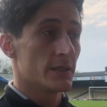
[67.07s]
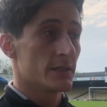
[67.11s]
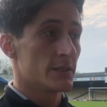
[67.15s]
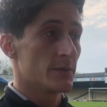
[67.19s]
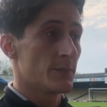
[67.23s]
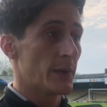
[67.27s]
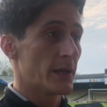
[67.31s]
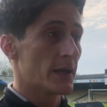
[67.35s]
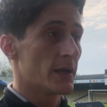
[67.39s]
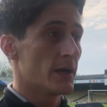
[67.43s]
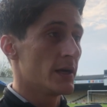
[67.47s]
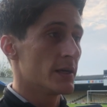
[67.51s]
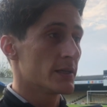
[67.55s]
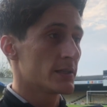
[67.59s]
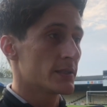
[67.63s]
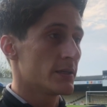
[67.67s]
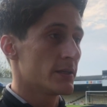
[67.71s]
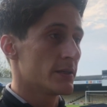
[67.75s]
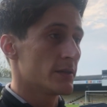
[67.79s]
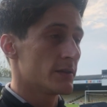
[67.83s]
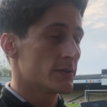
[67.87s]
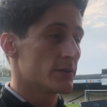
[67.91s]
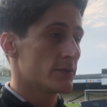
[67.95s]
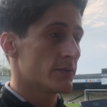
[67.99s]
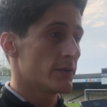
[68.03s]
It's a big ask, you
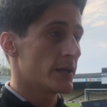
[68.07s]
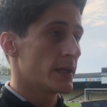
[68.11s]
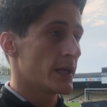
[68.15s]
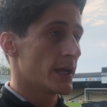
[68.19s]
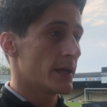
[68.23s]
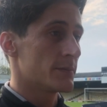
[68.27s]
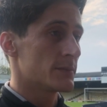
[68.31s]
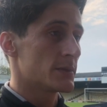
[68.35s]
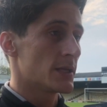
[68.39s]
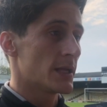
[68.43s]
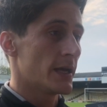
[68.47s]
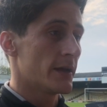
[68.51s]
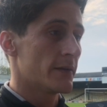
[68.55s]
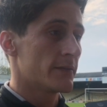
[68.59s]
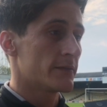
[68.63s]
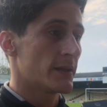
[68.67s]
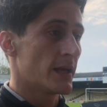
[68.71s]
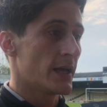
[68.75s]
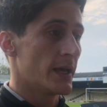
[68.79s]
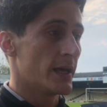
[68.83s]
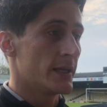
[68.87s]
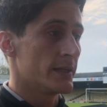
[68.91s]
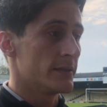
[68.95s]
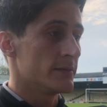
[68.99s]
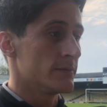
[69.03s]
know, there's three games left
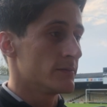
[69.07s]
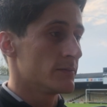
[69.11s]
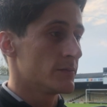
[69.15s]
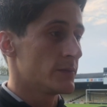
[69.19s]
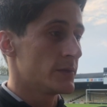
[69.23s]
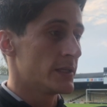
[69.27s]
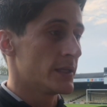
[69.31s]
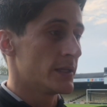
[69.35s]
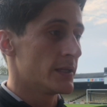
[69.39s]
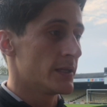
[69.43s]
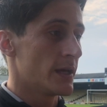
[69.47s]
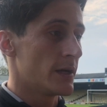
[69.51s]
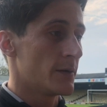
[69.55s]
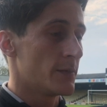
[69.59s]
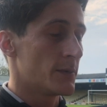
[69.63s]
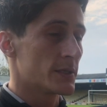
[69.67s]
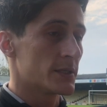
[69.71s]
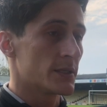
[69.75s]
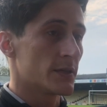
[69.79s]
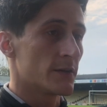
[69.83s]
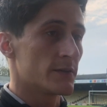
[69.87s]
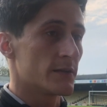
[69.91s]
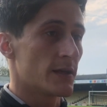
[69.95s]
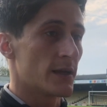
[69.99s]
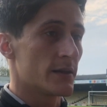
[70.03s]
and we didn't help
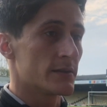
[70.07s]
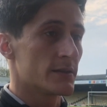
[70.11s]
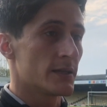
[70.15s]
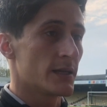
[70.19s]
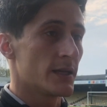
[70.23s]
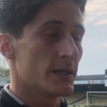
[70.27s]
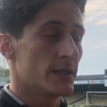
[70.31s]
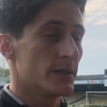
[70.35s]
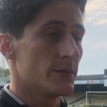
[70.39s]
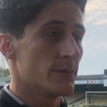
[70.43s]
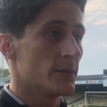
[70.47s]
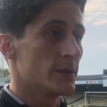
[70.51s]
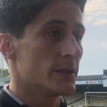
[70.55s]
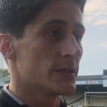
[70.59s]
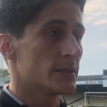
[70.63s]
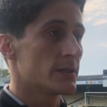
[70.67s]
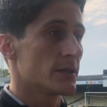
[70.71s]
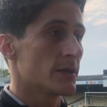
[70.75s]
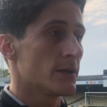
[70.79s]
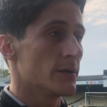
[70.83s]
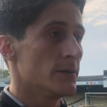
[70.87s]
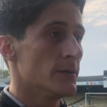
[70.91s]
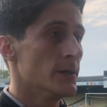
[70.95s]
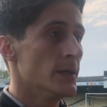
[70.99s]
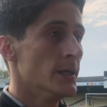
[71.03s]
ourselves out today, did we?
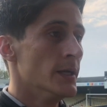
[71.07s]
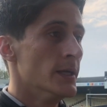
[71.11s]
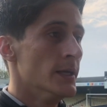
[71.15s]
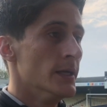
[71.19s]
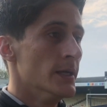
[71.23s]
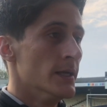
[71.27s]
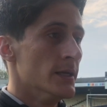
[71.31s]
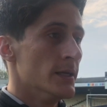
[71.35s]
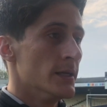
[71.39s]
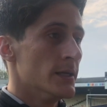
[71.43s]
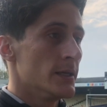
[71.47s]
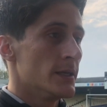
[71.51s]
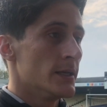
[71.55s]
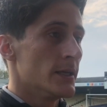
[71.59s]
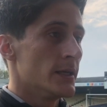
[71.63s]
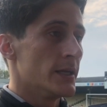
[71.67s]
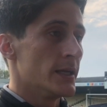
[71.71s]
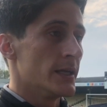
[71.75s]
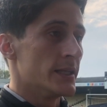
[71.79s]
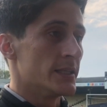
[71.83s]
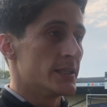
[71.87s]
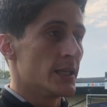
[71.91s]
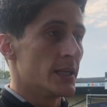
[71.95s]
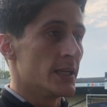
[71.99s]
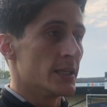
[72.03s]
So
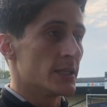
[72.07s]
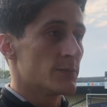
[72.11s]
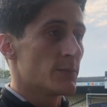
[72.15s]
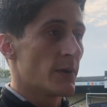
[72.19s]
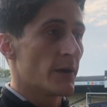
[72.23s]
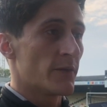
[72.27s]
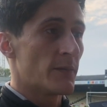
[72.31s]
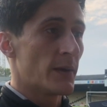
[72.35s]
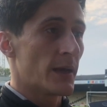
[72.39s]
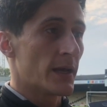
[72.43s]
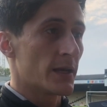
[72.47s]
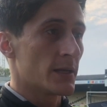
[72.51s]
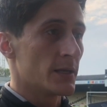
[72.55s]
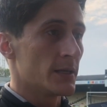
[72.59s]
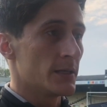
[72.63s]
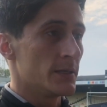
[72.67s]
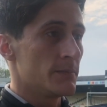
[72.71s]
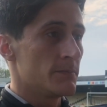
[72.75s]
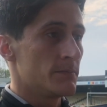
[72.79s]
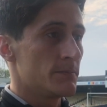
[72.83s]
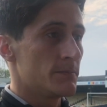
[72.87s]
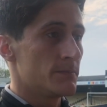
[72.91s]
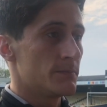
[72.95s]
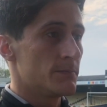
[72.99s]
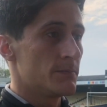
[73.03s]
until it's
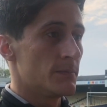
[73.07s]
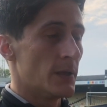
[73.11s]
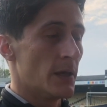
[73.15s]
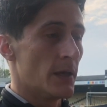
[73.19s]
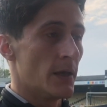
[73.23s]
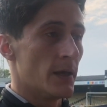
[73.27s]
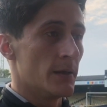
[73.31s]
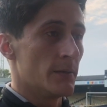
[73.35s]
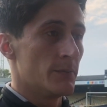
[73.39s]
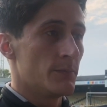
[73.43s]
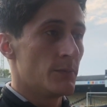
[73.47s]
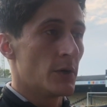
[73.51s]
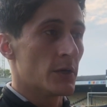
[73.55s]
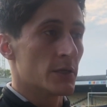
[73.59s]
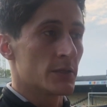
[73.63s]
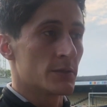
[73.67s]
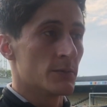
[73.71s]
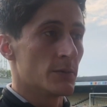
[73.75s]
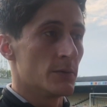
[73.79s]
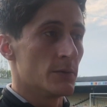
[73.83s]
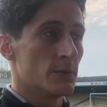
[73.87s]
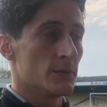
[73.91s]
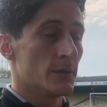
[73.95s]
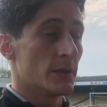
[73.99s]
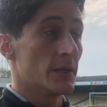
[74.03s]
mathematically
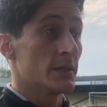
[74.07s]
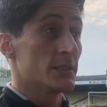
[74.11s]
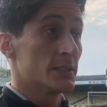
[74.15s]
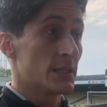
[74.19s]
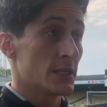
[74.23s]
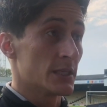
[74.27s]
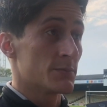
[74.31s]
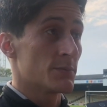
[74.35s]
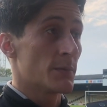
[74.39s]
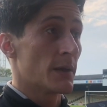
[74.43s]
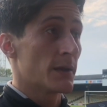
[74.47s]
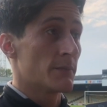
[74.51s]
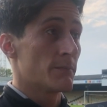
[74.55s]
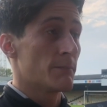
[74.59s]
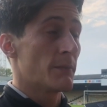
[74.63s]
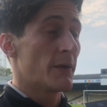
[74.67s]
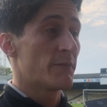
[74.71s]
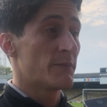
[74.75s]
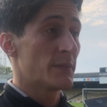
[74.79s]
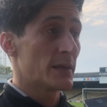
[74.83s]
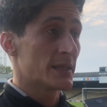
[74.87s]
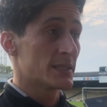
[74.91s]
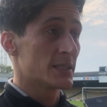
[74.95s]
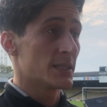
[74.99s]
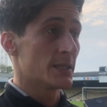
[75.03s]

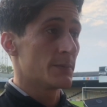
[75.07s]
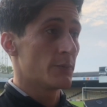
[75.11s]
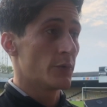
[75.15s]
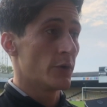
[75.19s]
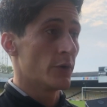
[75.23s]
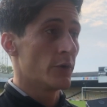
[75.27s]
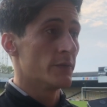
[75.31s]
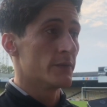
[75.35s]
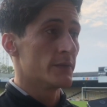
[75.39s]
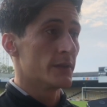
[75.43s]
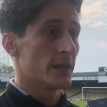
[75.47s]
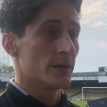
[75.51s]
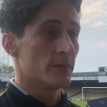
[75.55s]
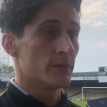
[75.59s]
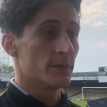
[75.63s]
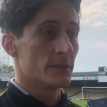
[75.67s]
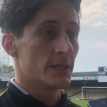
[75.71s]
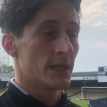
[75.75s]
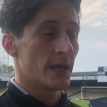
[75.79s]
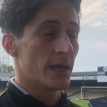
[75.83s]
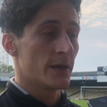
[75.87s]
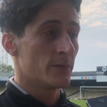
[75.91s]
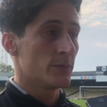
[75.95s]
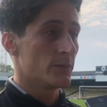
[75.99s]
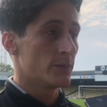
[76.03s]
mathematically proven that we're
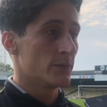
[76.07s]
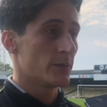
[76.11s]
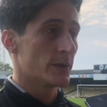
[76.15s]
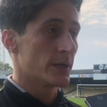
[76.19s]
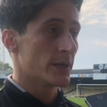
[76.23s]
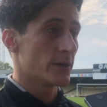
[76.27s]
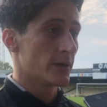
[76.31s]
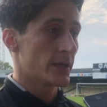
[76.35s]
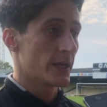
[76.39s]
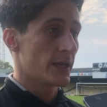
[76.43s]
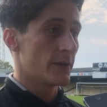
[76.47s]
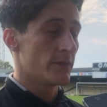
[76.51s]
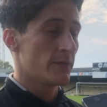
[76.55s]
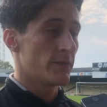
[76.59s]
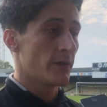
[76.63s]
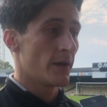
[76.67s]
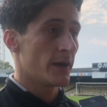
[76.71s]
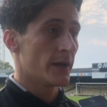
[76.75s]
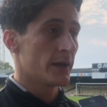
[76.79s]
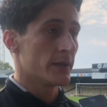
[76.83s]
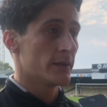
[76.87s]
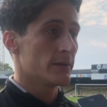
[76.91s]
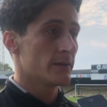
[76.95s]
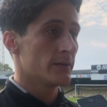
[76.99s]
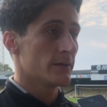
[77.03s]
down, we got to keep
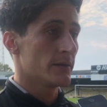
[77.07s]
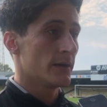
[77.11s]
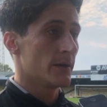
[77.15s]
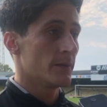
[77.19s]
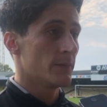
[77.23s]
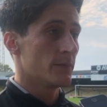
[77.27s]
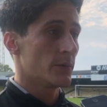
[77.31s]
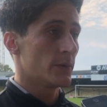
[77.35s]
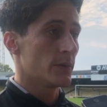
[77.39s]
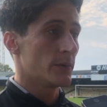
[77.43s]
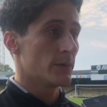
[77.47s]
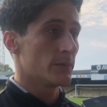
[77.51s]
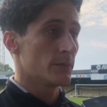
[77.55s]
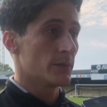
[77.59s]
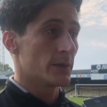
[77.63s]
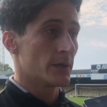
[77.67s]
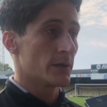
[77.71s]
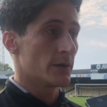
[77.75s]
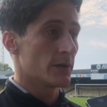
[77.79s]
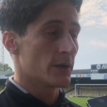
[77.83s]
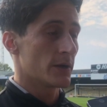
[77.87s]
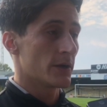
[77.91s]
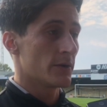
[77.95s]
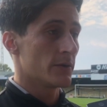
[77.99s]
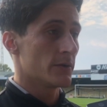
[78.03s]
fighting. We
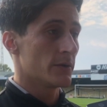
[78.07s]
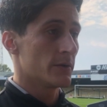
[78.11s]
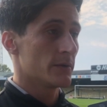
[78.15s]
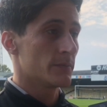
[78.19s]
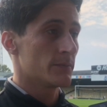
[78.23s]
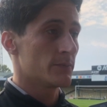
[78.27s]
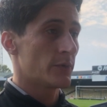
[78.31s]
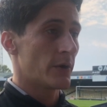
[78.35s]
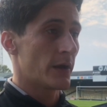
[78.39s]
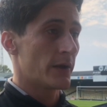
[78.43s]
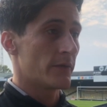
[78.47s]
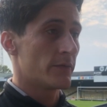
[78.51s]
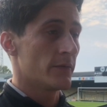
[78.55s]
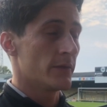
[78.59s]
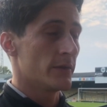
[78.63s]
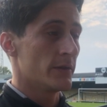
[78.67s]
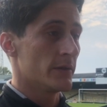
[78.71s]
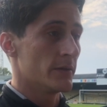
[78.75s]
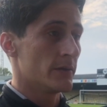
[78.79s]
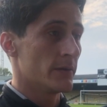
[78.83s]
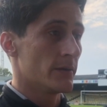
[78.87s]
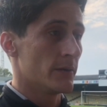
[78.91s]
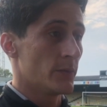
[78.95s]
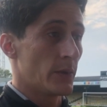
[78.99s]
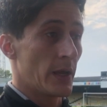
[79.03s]
got to go to Bradford
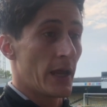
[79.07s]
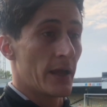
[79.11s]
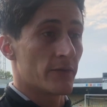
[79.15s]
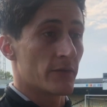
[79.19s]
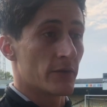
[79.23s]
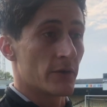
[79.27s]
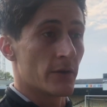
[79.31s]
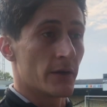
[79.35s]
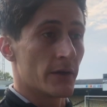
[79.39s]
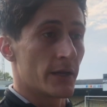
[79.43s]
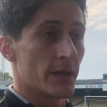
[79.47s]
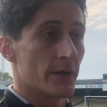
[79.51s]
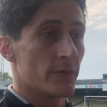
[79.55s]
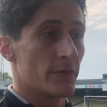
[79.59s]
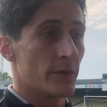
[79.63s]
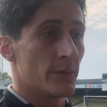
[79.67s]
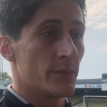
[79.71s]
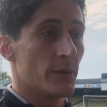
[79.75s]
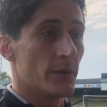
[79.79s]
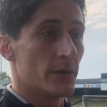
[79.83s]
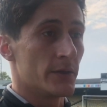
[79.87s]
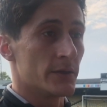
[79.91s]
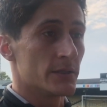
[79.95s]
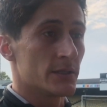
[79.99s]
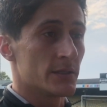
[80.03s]
and we have to go and get 3
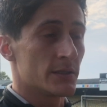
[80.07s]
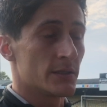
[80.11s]
points.